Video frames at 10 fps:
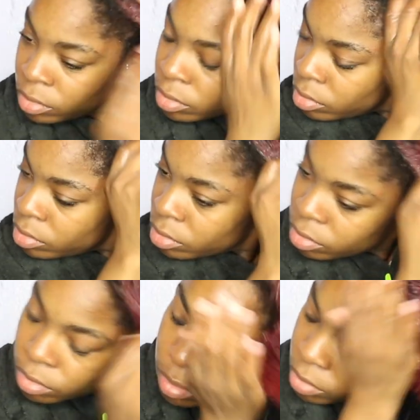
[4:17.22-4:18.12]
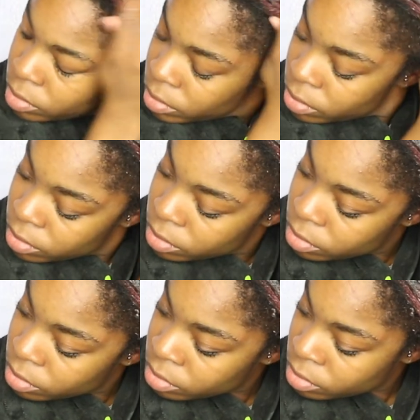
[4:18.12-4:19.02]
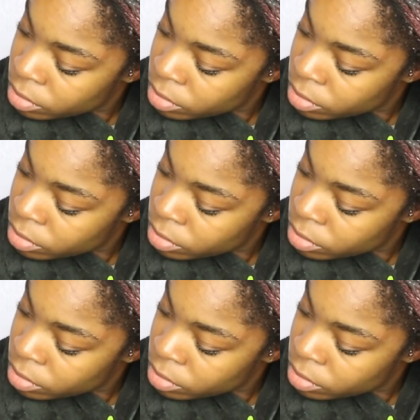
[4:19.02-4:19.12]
Nothing is said.